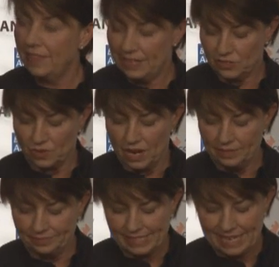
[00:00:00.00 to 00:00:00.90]
That's
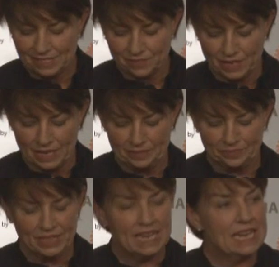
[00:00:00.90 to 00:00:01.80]
right, satisfied.
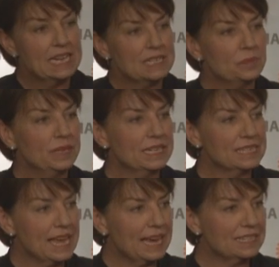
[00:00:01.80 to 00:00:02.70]
To be
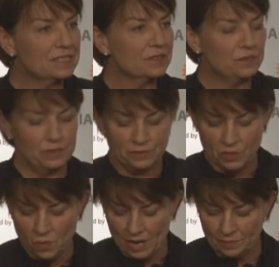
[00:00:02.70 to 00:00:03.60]
exact,
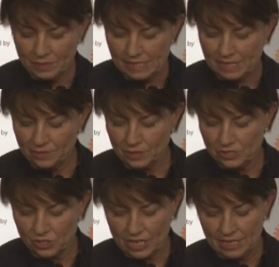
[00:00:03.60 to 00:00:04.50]
51% of
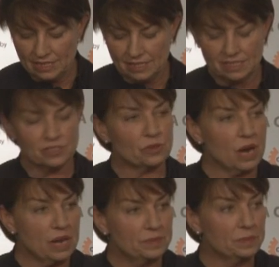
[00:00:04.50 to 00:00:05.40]
Australians
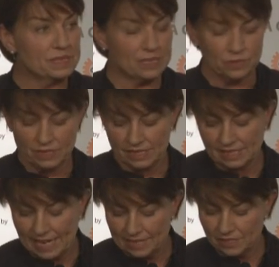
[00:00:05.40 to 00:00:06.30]
described themselves as
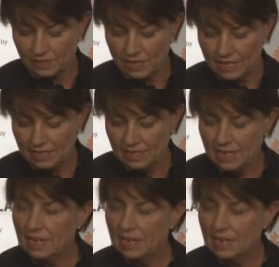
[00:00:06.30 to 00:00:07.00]
satisfied,